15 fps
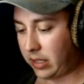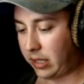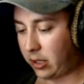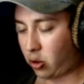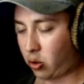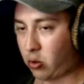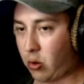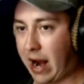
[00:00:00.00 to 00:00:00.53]

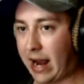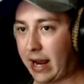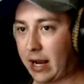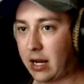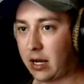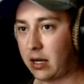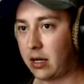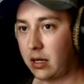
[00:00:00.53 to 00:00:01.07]

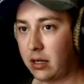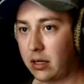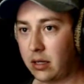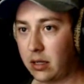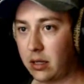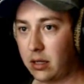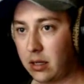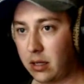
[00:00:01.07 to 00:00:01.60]
crack
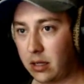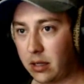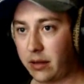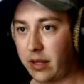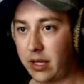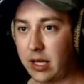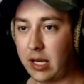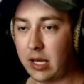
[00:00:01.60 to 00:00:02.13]
that
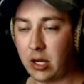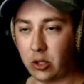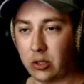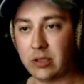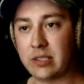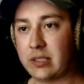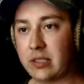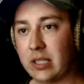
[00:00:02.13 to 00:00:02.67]
he could
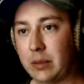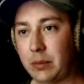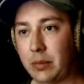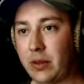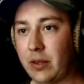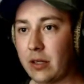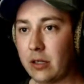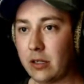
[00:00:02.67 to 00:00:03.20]
slip
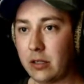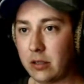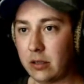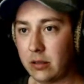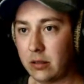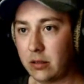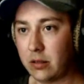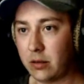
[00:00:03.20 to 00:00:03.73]
the
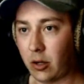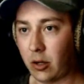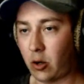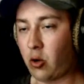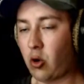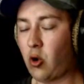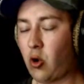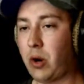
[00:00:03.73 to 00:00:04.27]

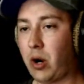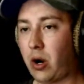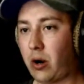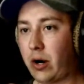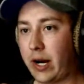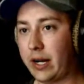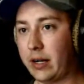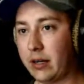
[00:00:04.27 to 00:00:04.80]
crowbar
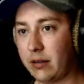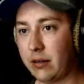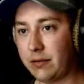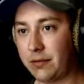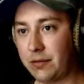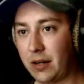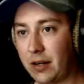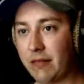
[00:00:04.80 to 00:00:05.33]
end
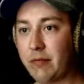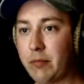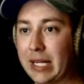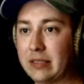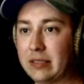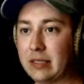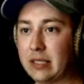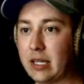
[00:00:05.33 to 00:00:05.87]
of
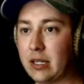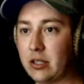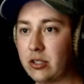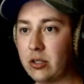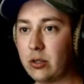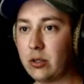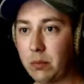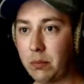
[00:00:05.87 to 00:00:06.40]
Betsy
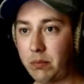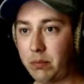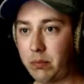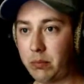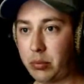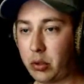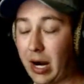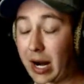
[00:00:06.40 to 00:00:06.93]
into to
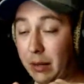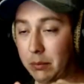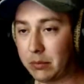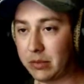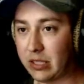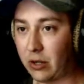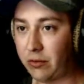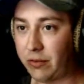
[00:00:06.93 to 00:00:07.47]
pry
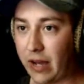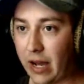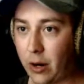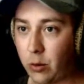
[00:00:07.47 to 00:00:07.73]
himself out.